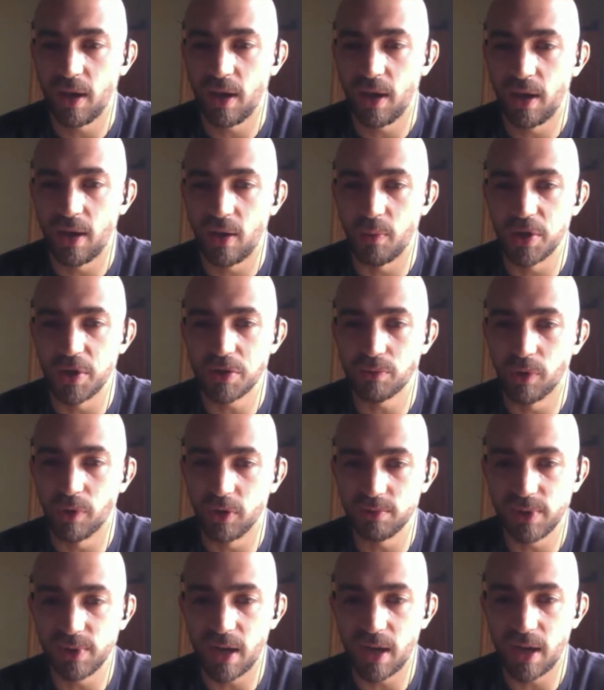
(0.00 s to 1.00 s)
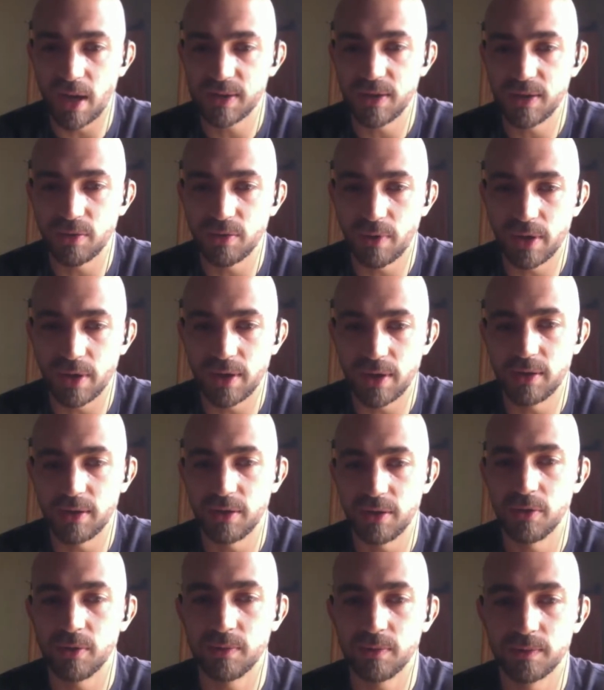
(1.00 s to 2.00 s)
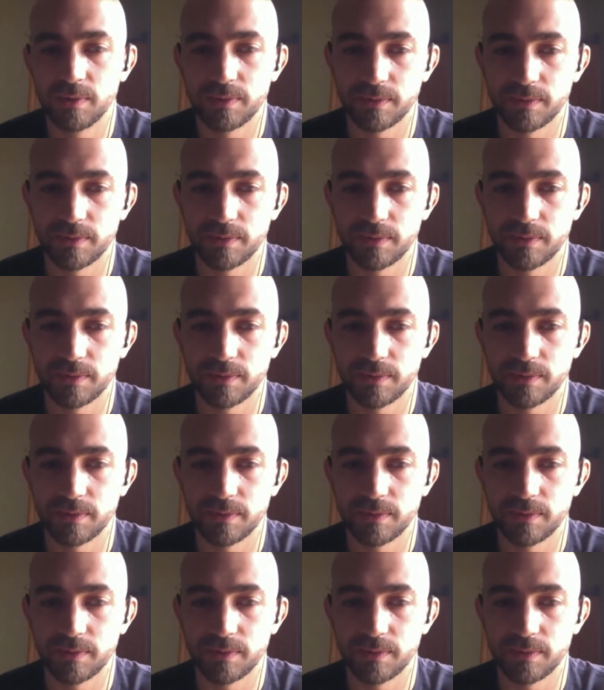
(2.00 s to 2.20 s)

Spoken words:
which roadblocks did you run into?